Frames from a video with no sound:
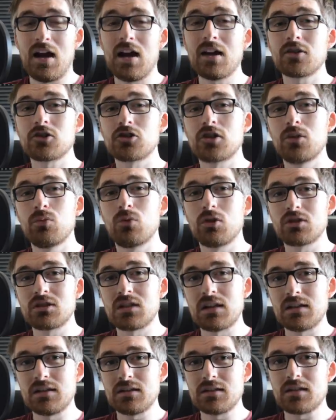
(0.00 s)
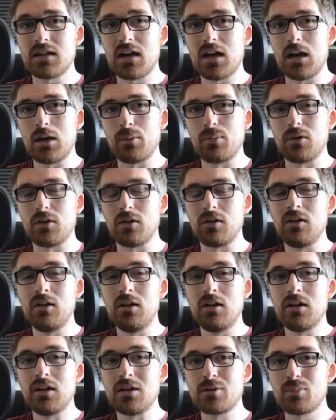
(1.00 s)
And actually what tends to happen
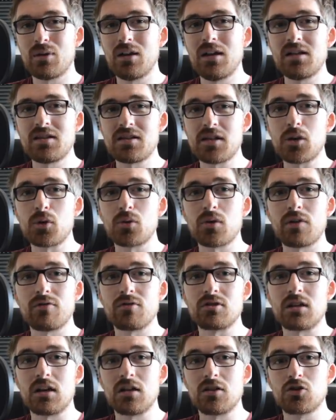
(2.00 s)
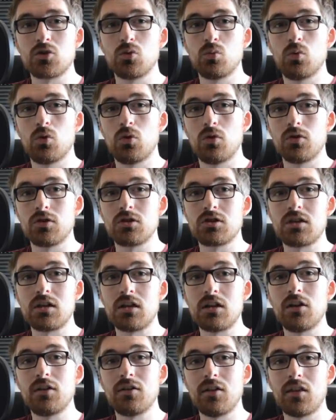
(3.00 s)
is players then gravitate towards
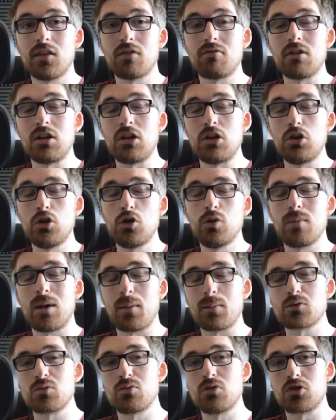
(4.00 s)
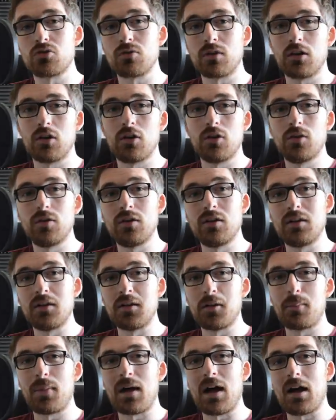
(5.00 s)
the other 3 new maps which are included
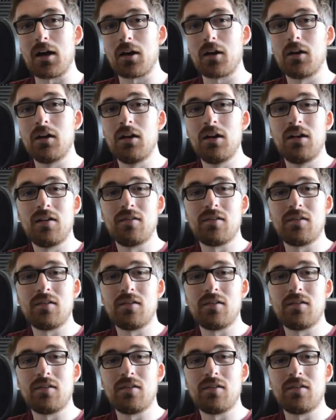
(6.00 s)
in the pack.